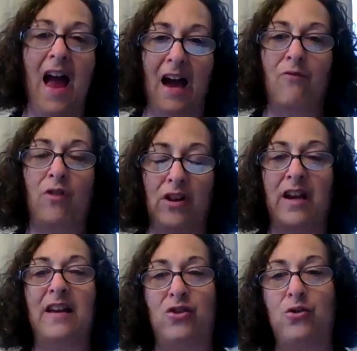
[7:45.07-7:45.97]
and
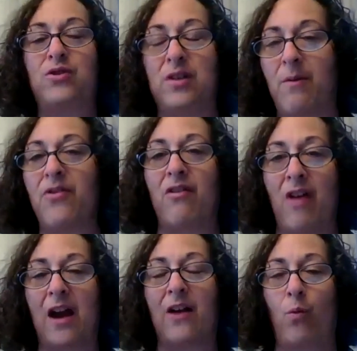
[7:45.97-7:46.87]
really do some of the
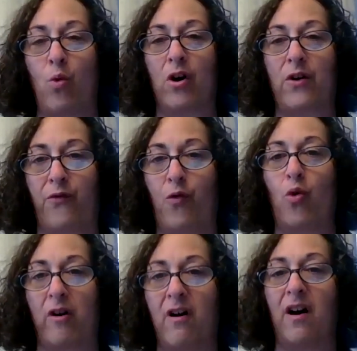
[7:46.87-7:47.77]
legwork
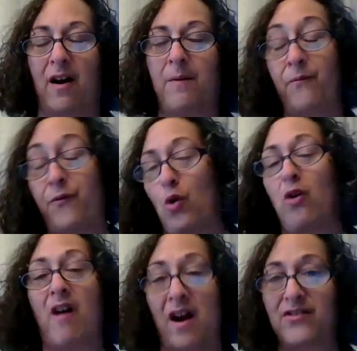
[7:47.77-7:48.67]
for um,
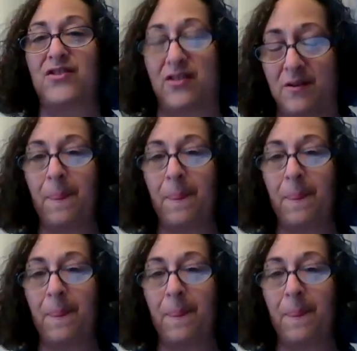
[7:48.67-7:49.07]
for us.